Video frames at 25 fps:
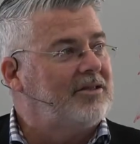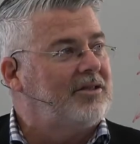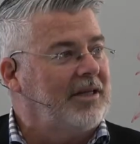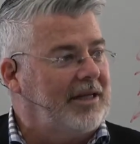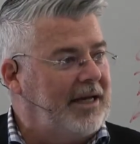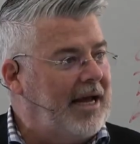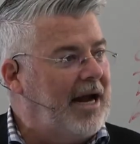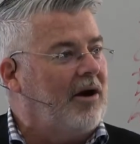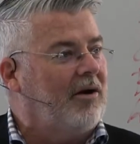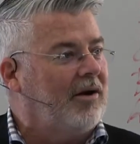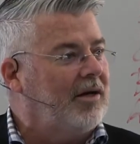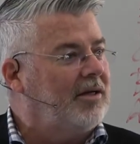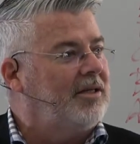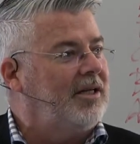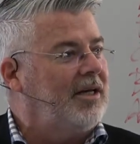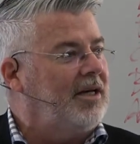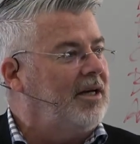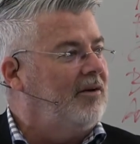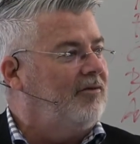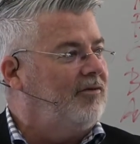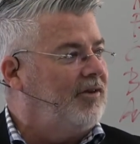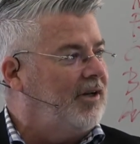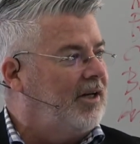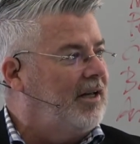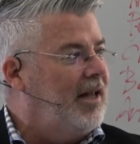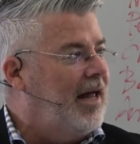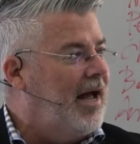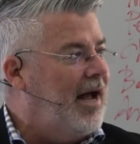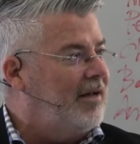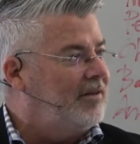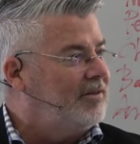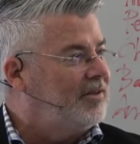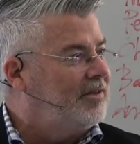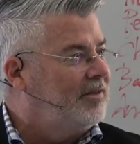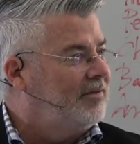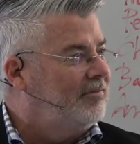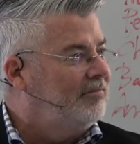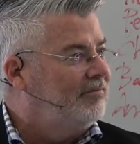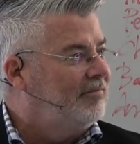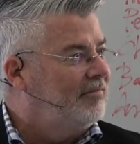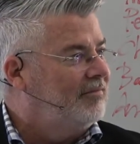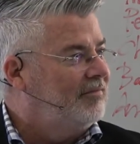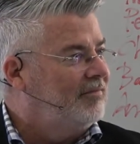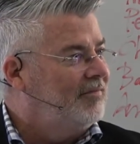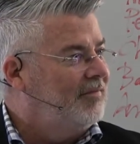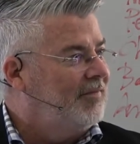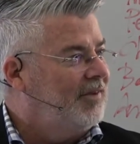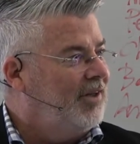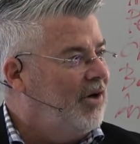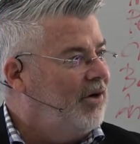the guarantee of the class.
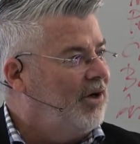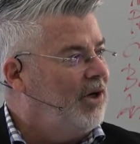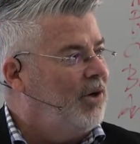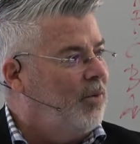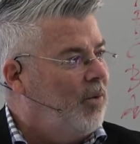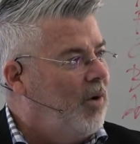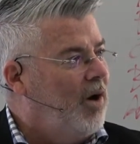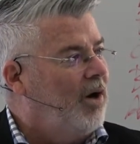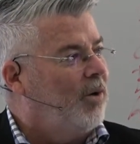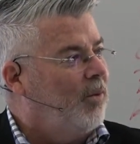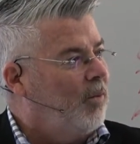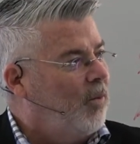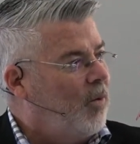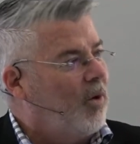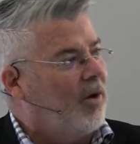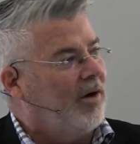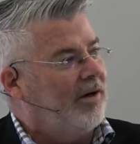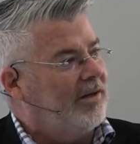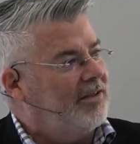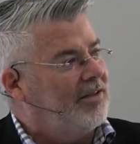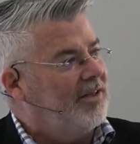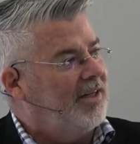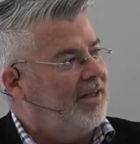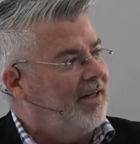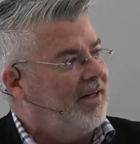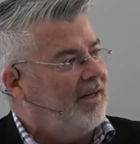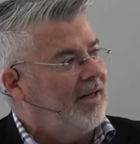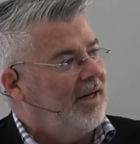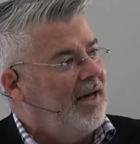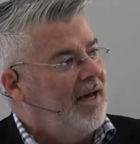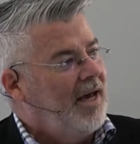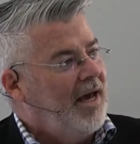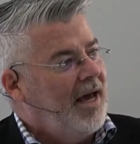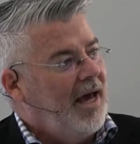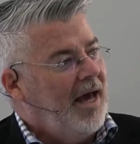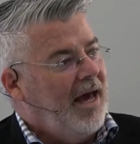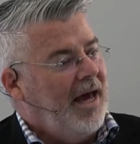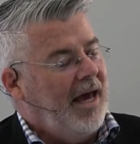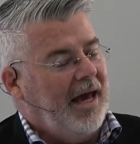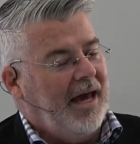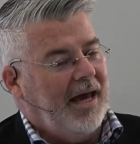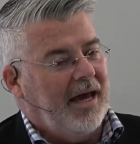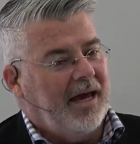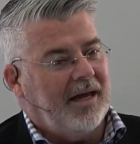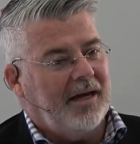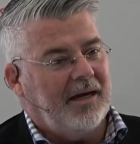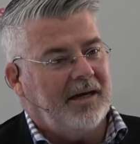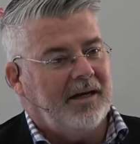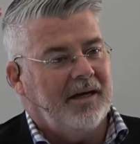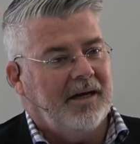You know, you want a warranty.
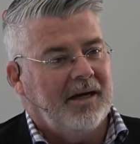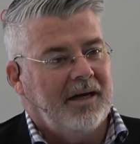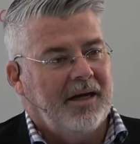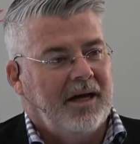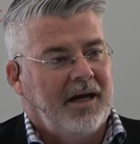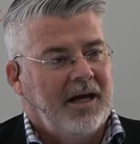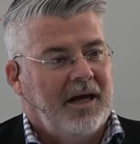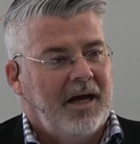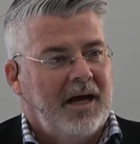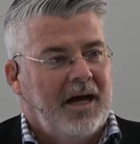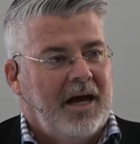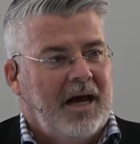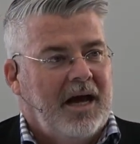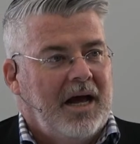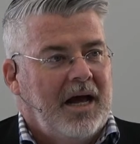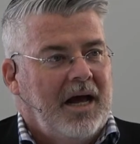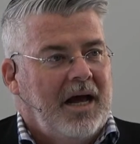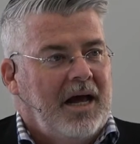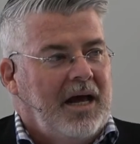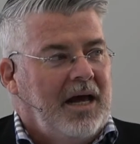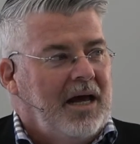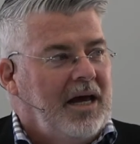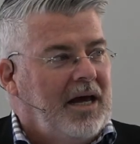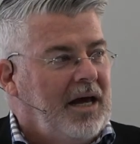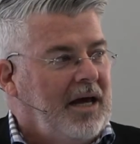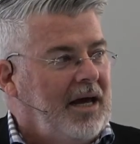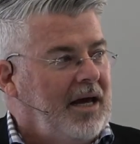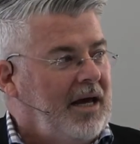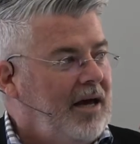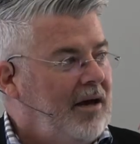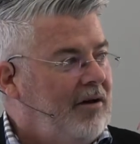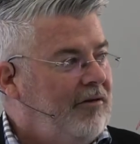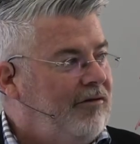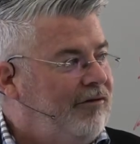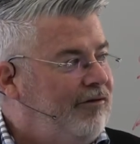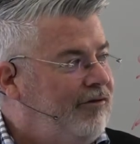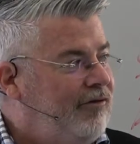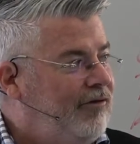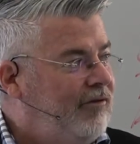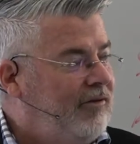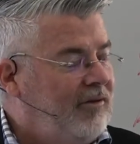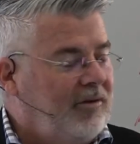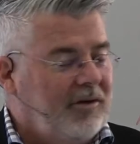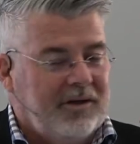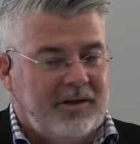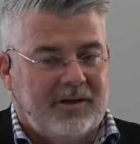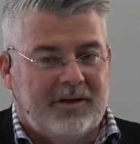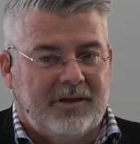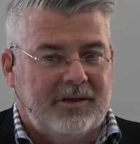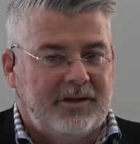And if,
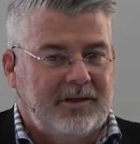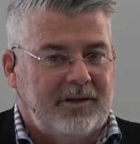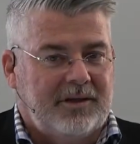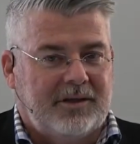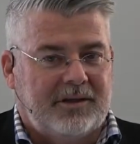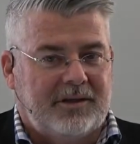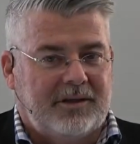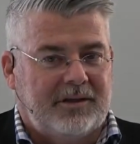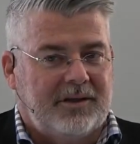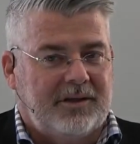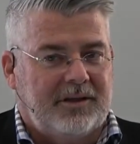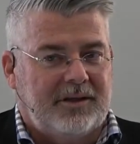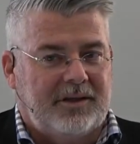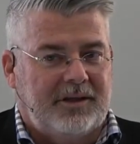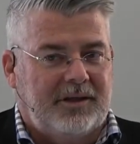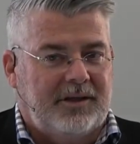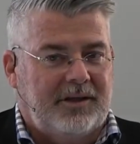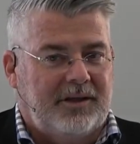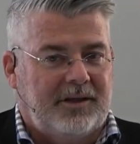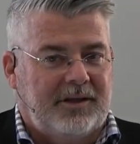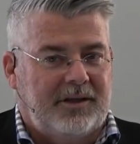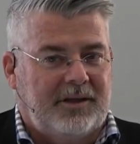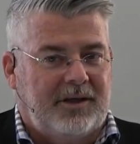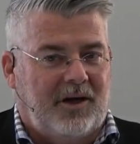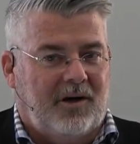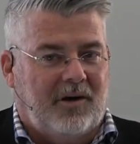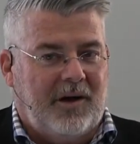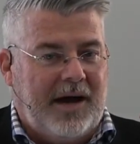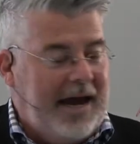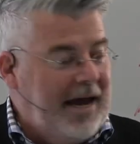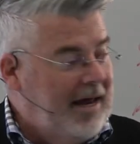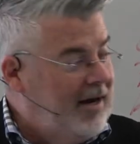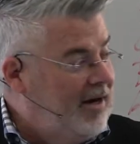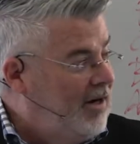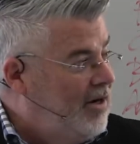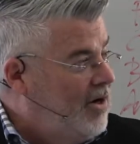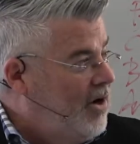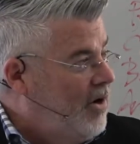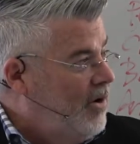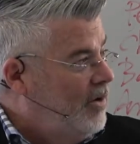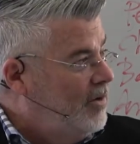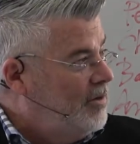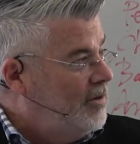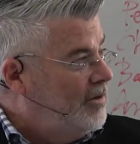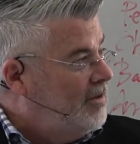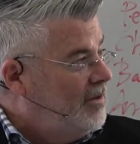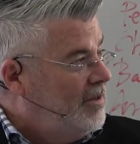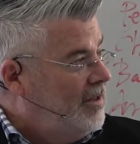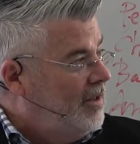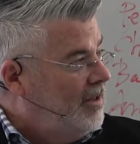you know, Anna
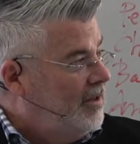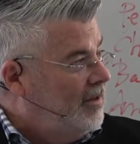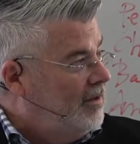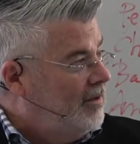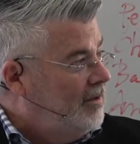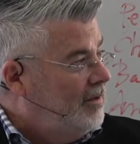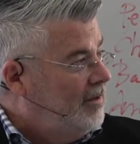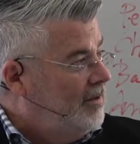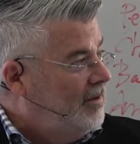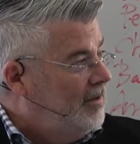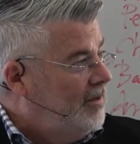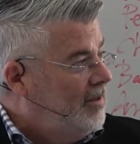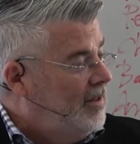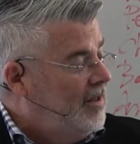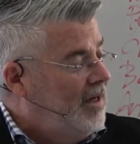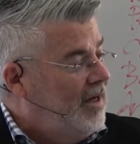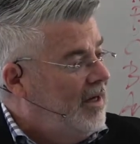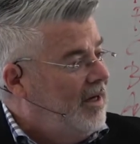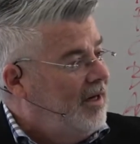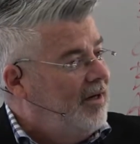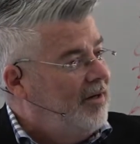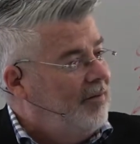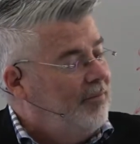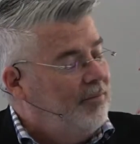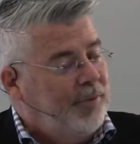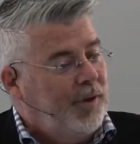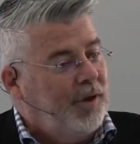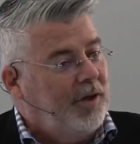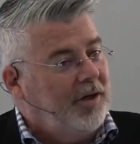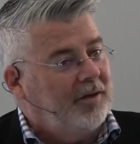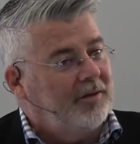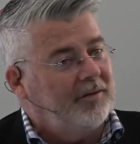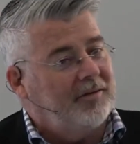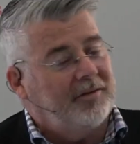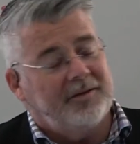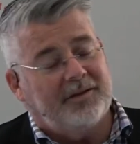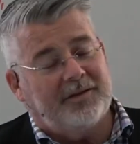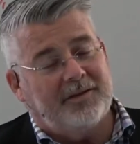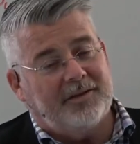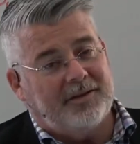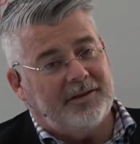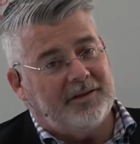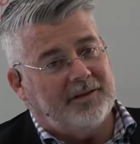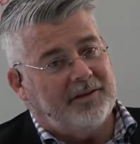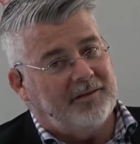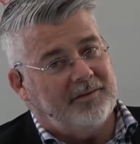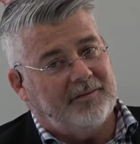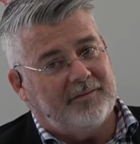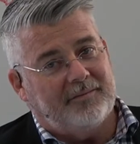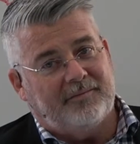goes to put a
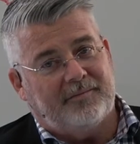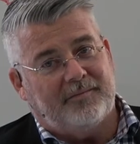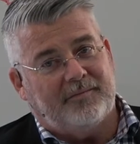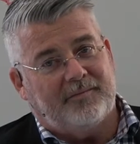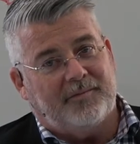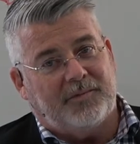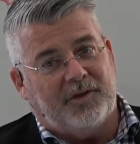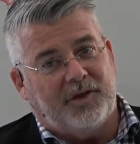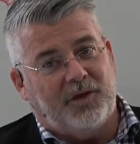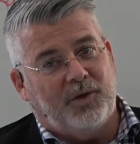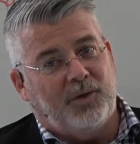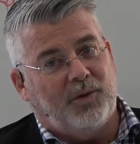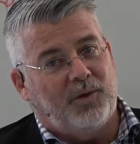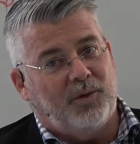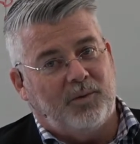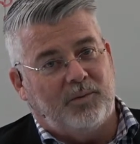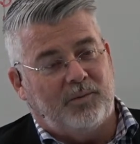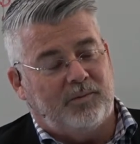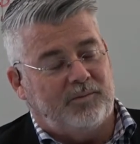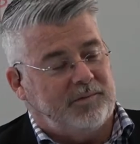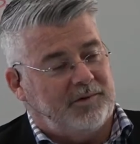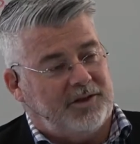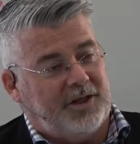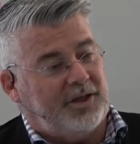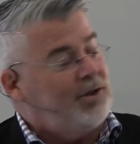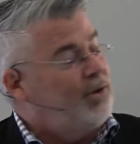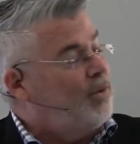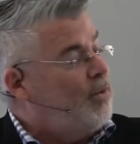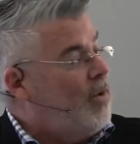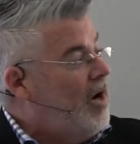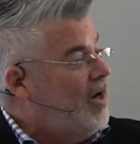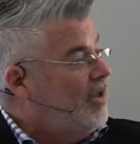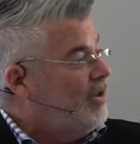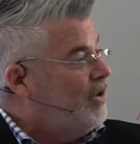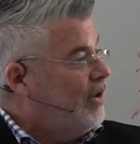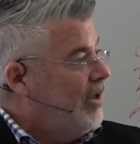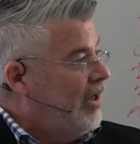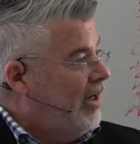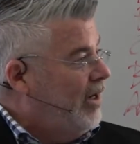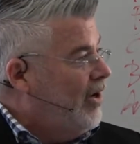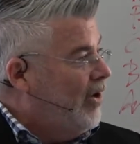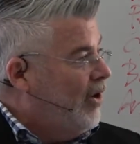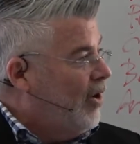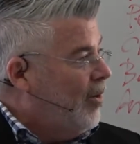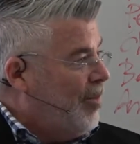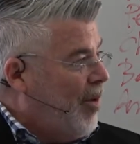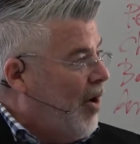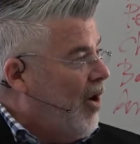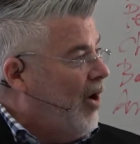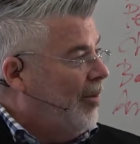new dishwasher in
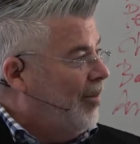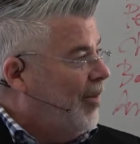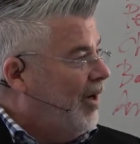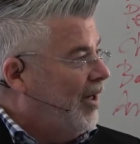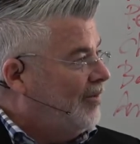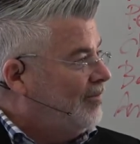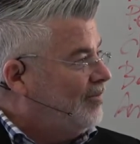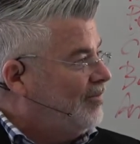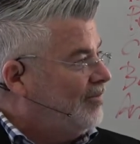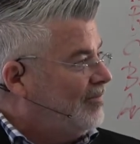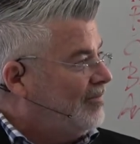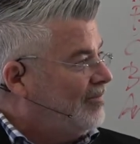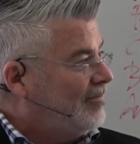her apartment